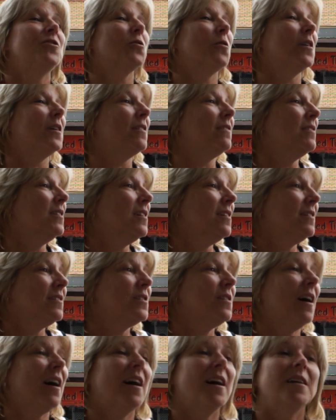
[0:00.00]
enjoy
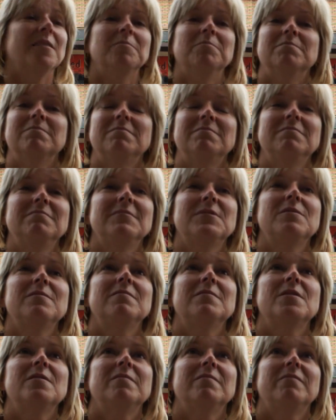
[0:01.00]
um,
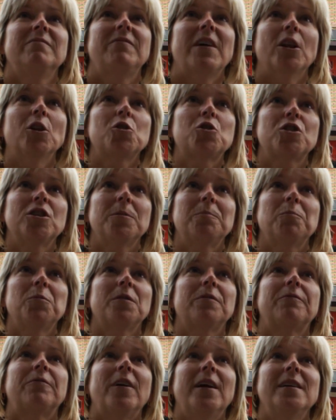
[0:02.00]
fellowship
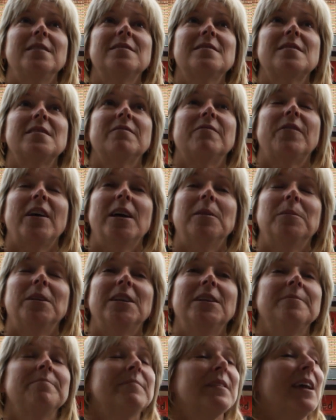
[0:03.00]
with friends and
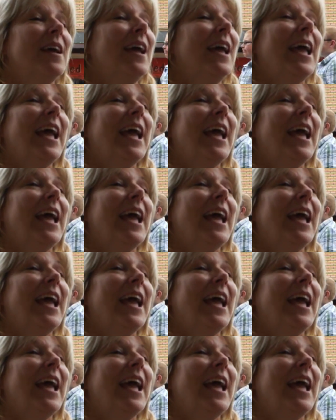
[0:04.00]
family,